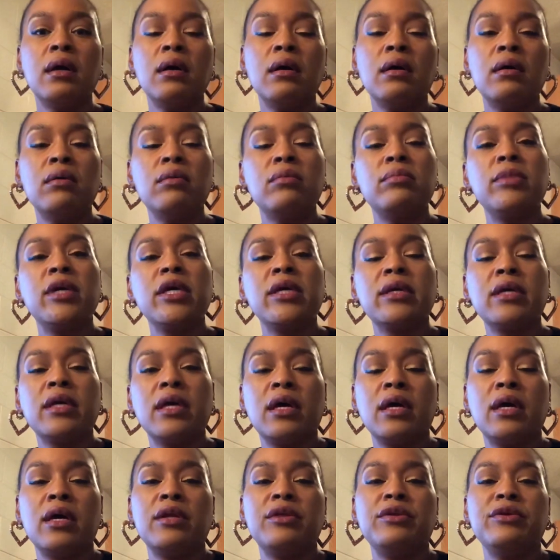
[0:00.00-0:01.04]
Oh my
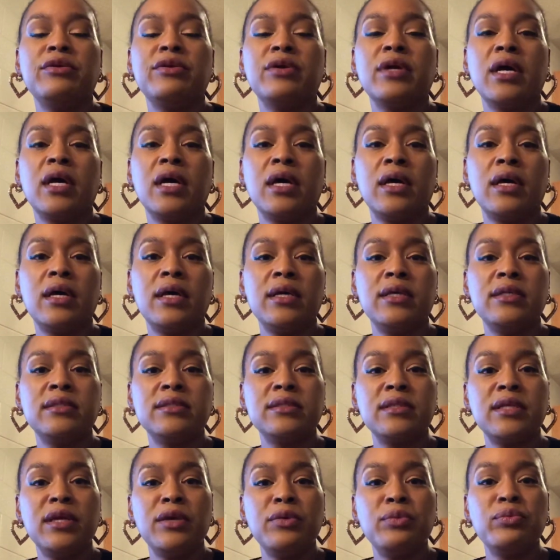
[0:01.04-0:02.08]
God, you
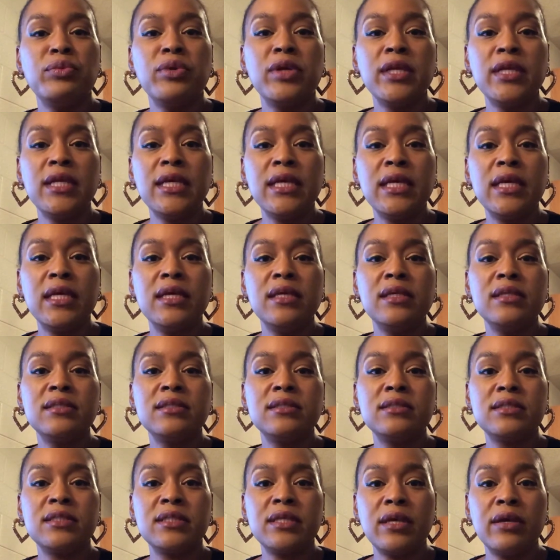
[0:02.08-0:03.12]
guys, it really is
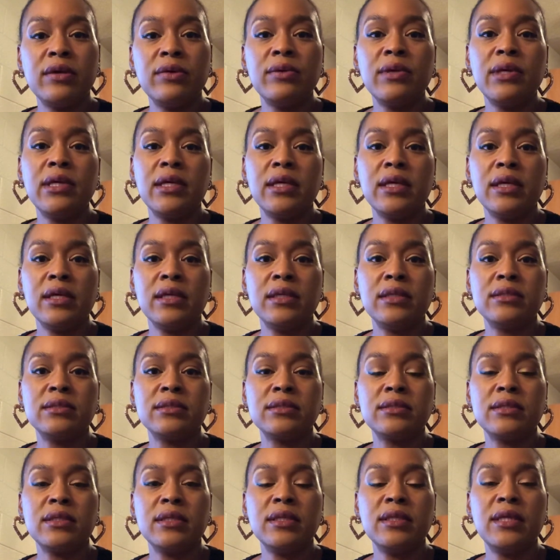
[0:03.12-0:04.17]

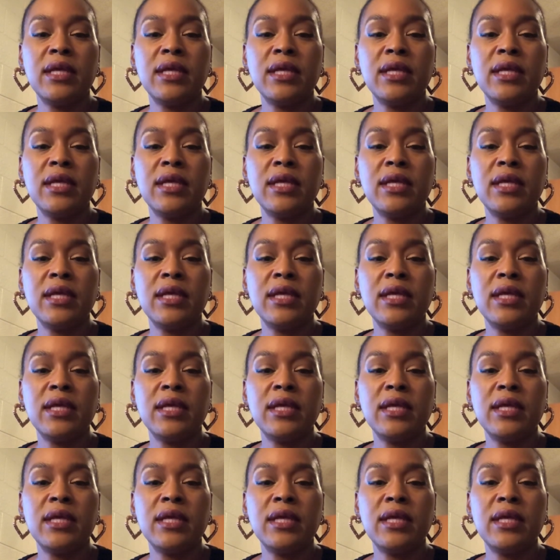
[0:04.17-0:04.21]
serious.